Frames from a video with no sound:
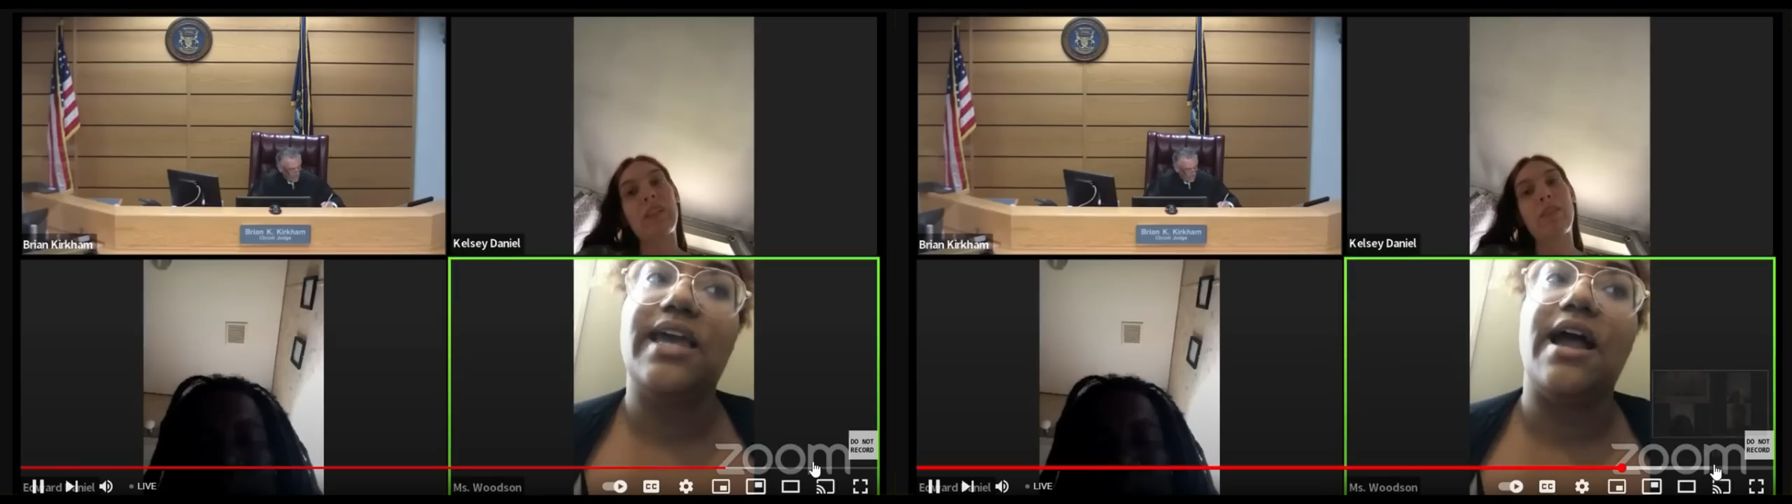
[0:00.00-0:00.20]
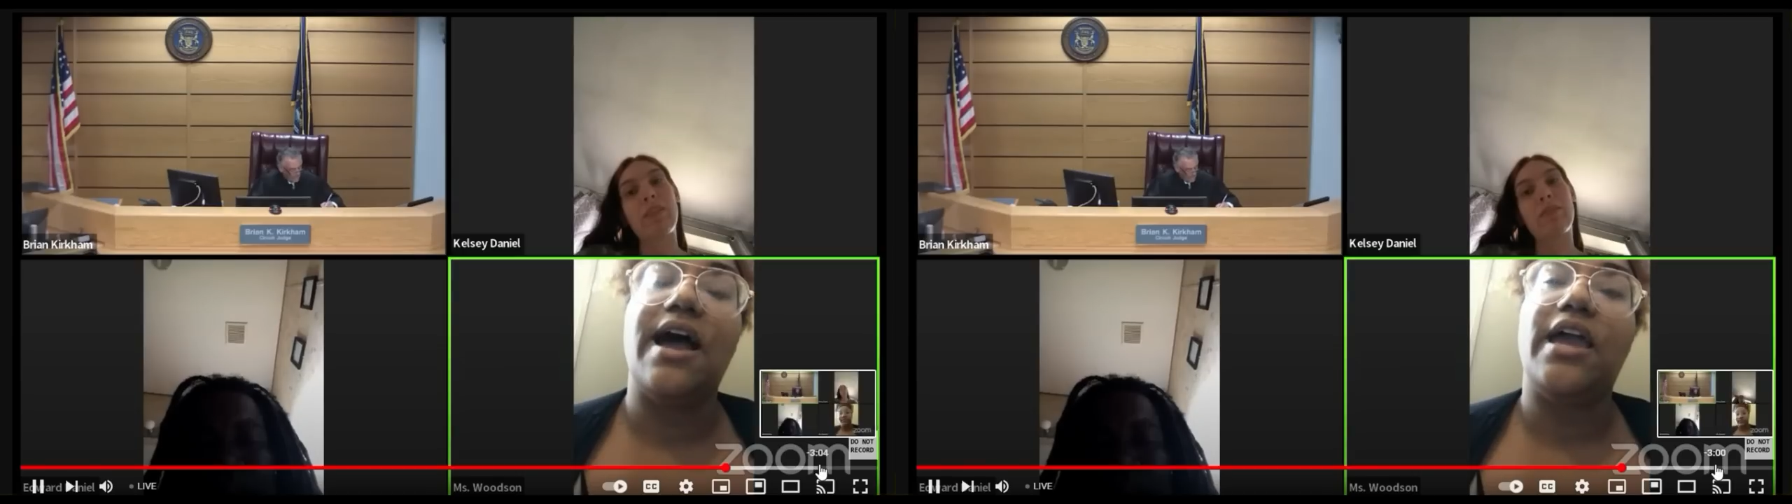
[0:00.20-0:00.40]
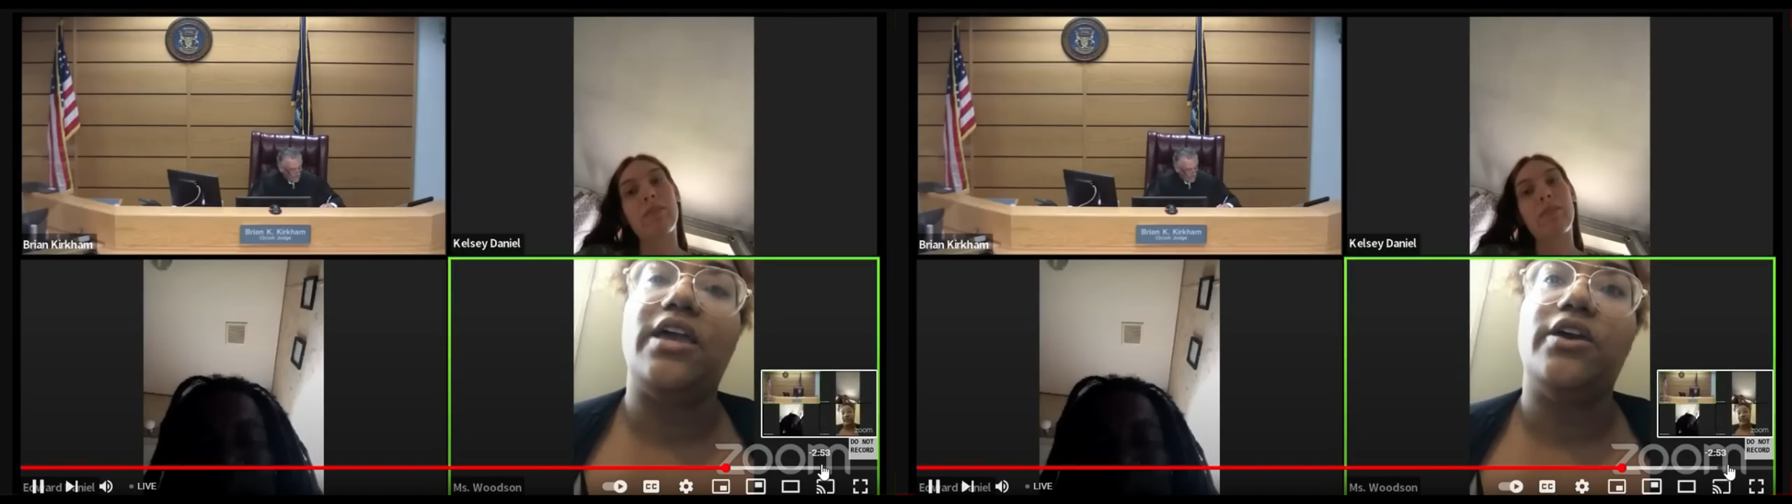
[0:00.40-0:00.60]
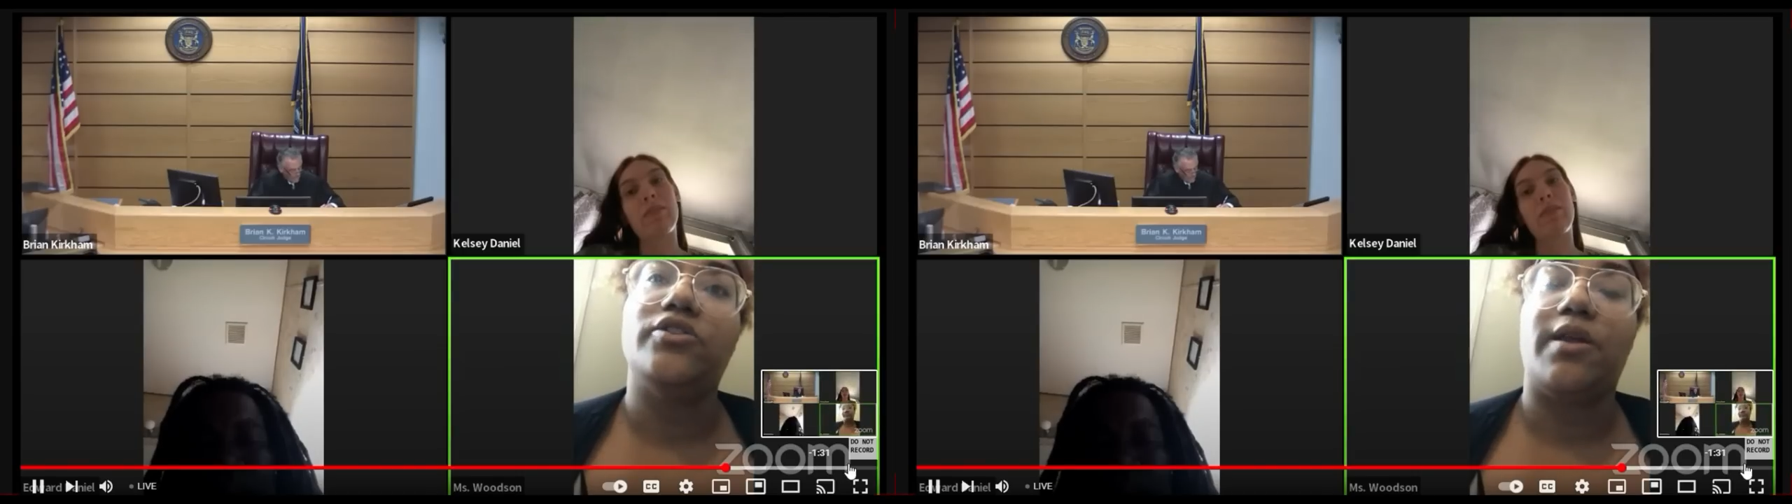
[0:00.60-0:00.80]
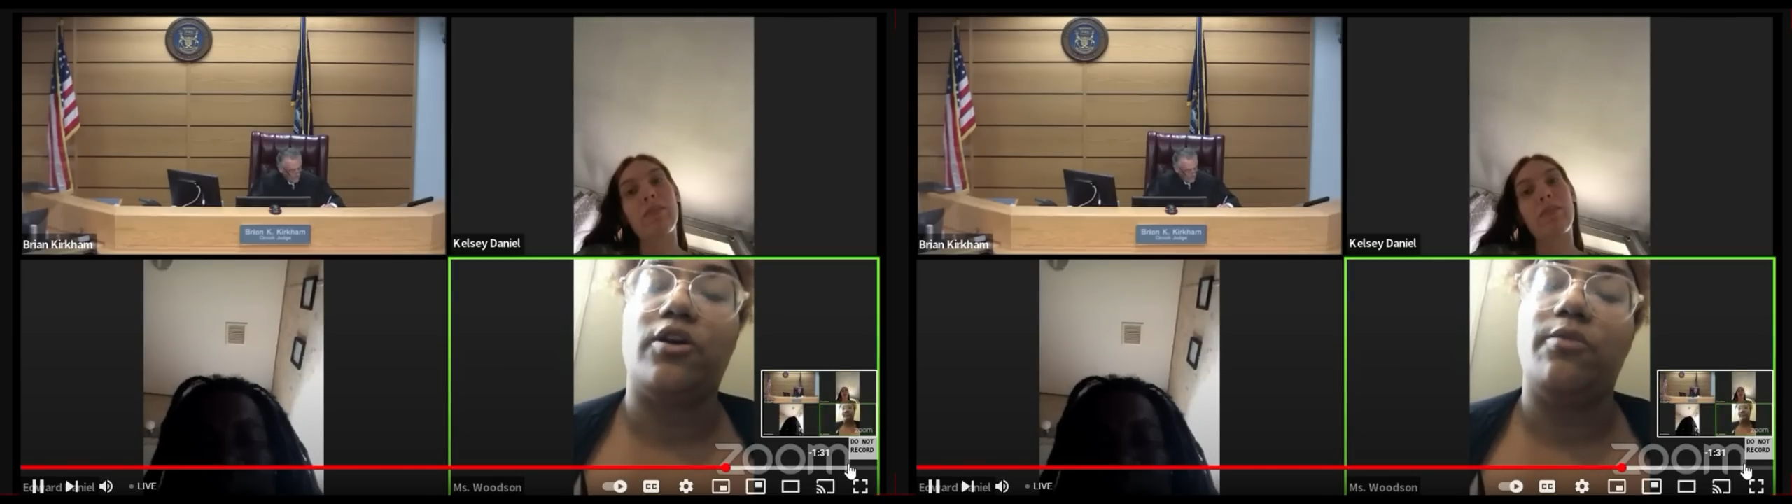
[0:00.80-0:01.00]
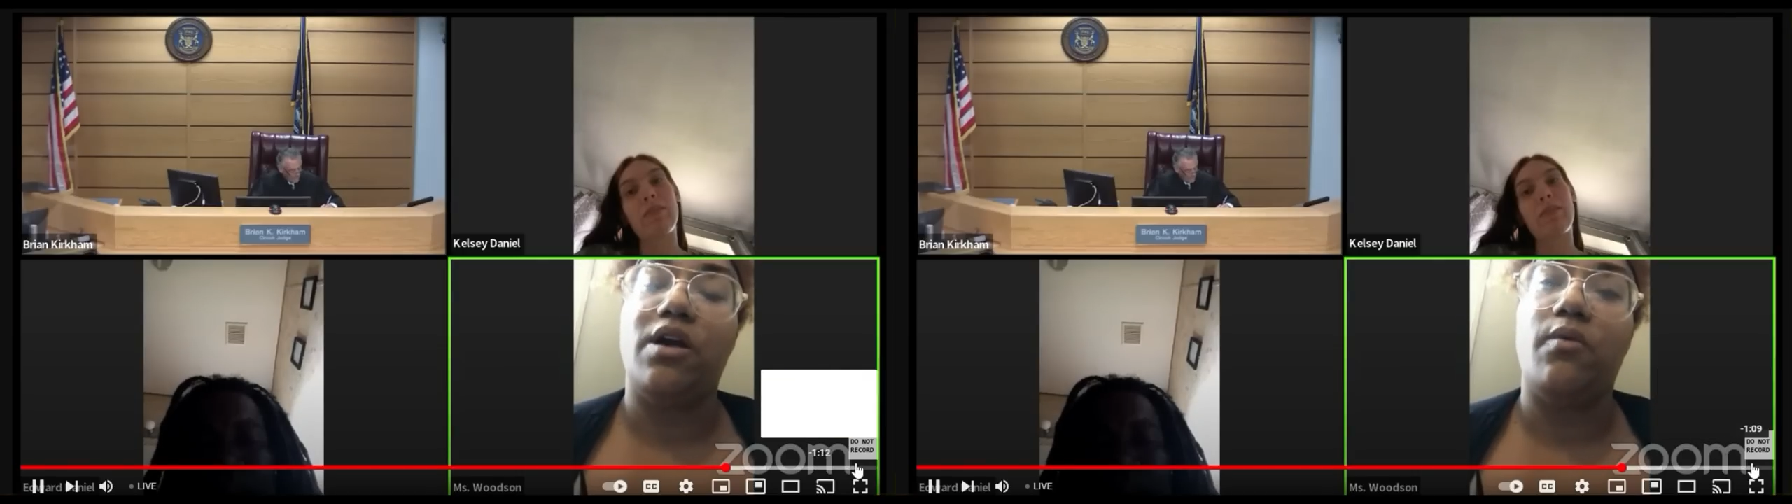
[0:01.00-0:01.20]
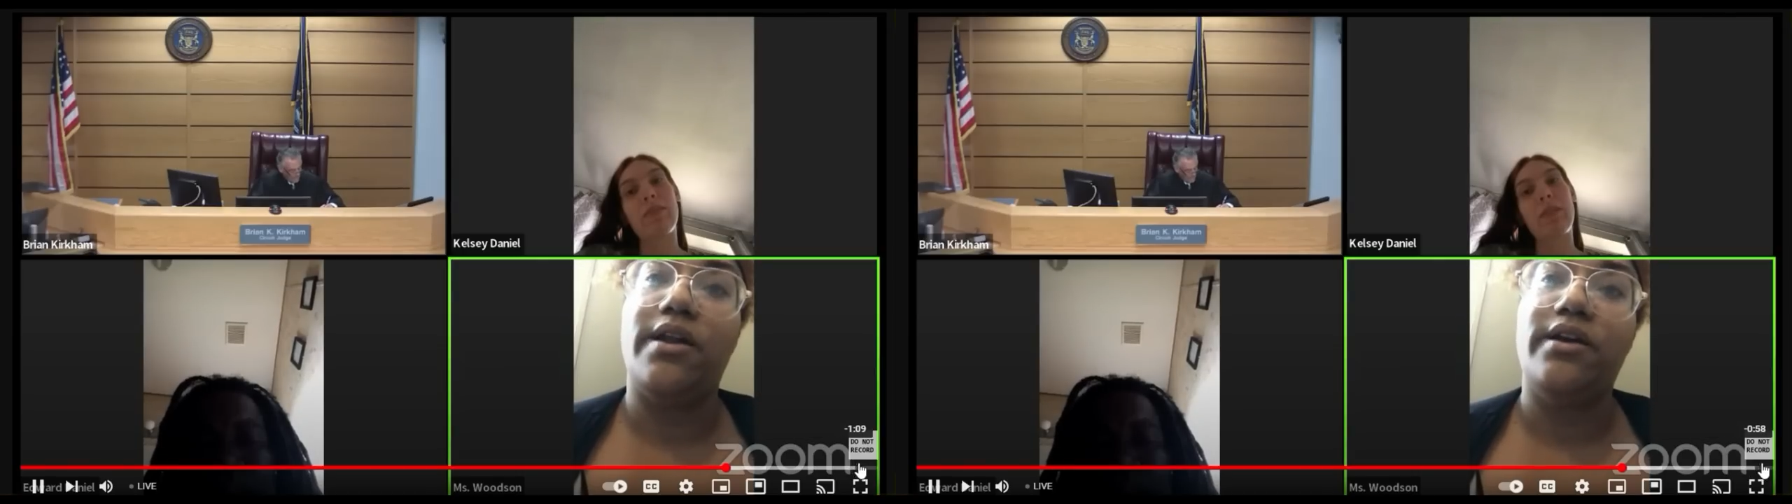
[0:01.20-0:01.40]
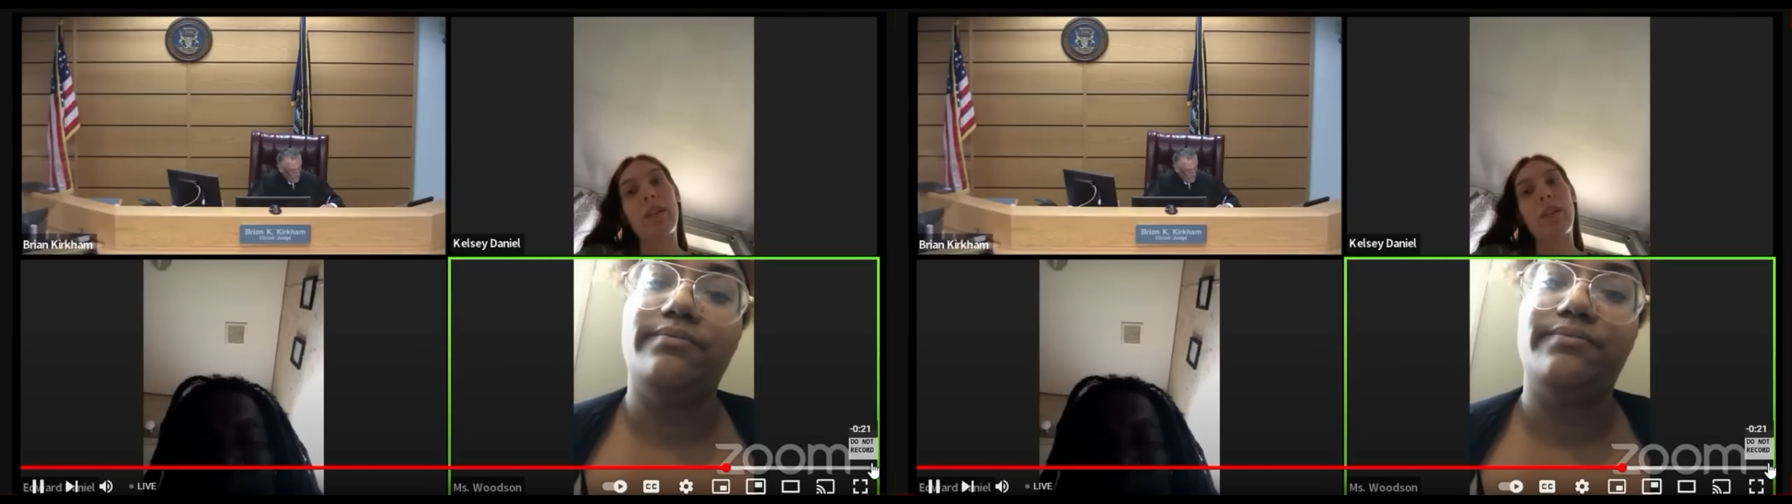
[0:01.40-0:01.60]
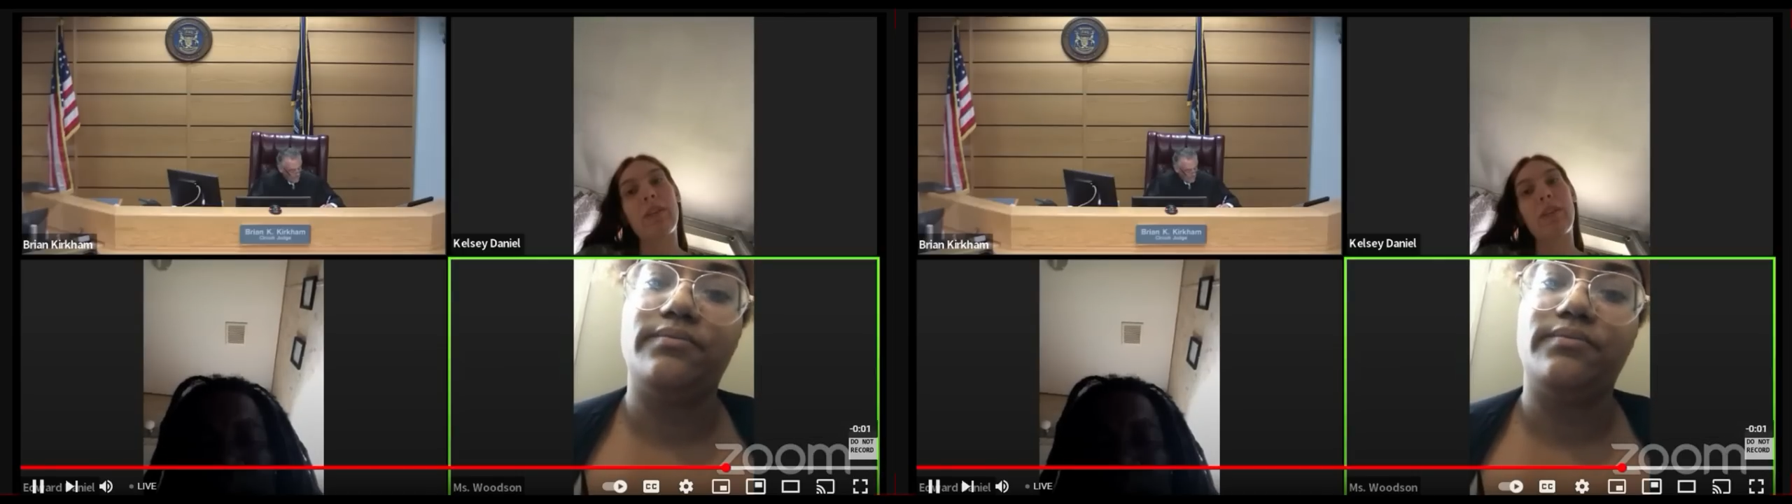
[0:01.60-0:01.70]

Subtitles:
and I use medical marijuana.